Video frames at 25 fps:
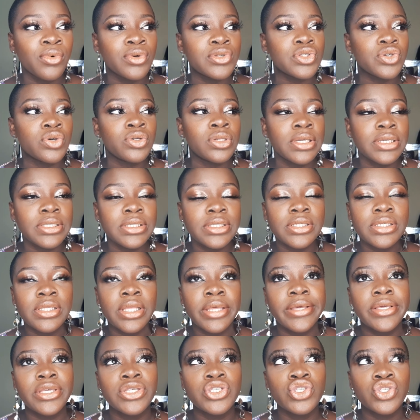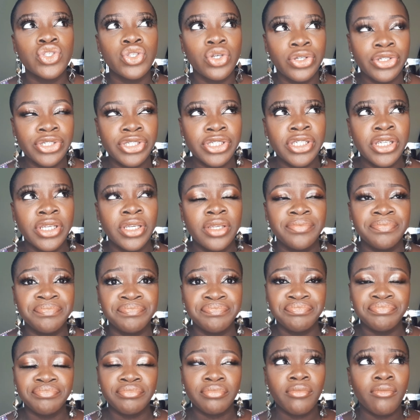was honestly like such
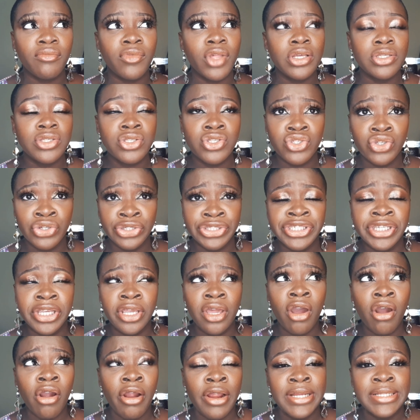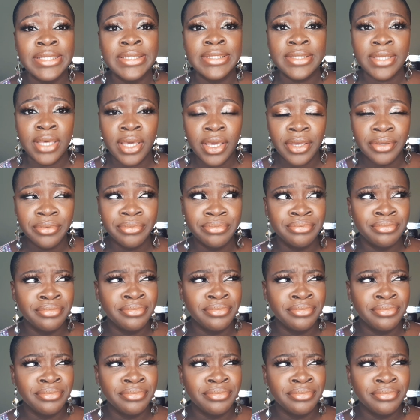a hard time.